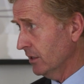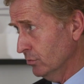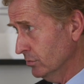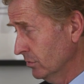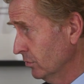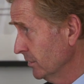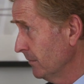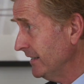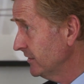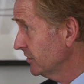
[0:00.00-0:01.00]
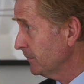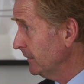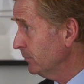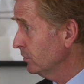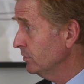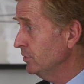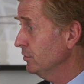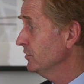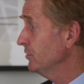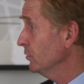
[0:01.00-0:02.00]
know all the maintenance people who
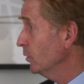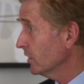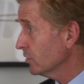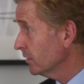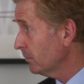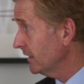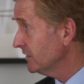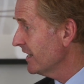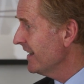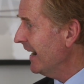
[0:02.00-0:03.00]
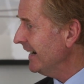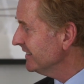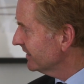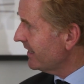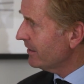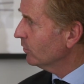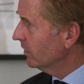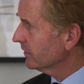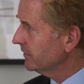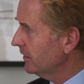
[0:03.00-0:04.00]
can do the work on the place. And it's a
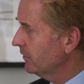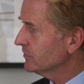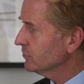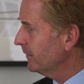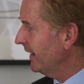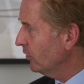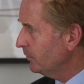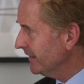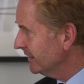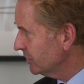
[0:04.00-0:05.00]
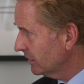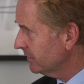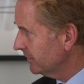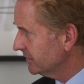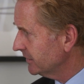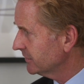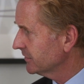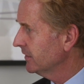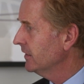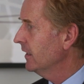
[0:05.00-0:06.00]
network, you know, it's all about helping each other, this is.
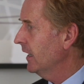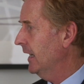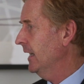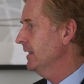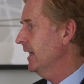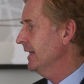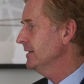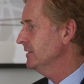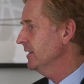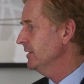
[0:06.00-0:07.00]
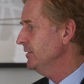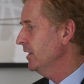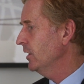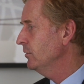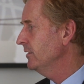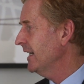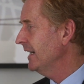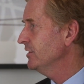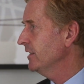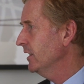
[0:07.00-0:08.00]
And you know, the
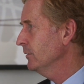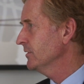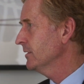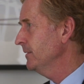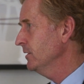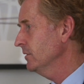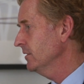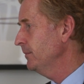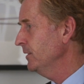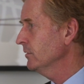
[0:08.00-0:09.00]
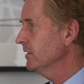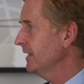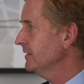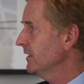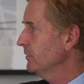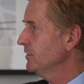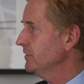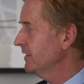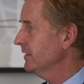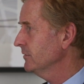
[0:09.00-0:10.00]
agent helps the builder then tells
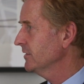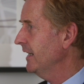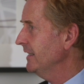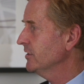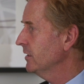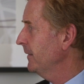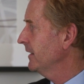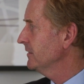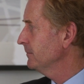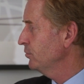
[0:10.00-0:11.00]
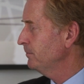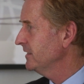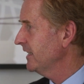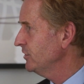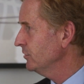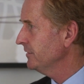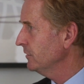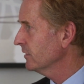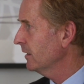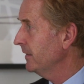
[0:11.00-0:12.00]
the agent about a potential
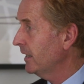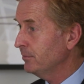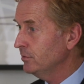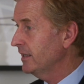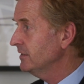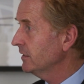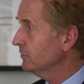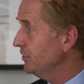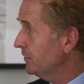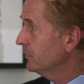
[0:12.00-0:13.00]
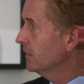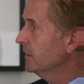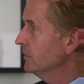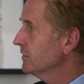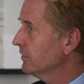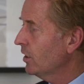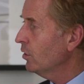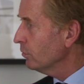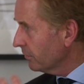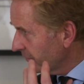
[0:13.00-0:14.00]
deal coming up, who then tells you. So the
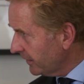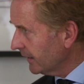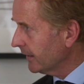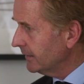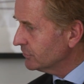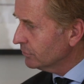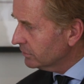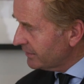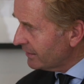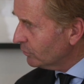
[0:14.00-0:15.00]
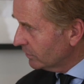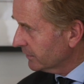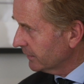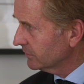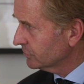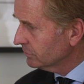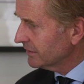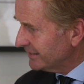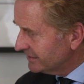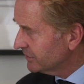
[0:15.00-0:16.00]
whole thing, it's all networking, it's all
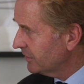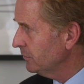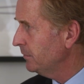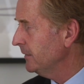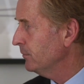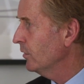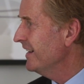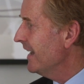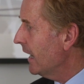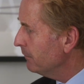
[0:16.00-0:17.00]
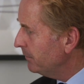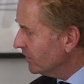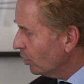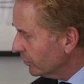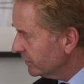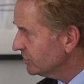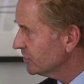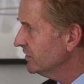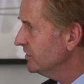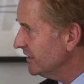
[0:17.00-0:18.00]
getting to know people and being
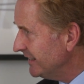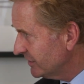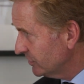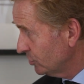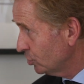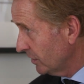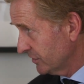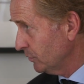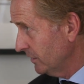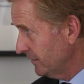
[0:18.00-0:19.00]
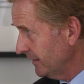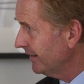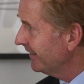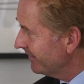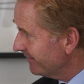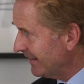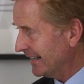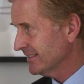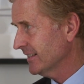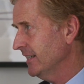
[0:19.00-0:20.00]
honest and decent and trustworthy.
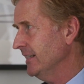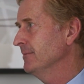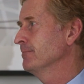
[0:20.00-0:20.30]
That's the key.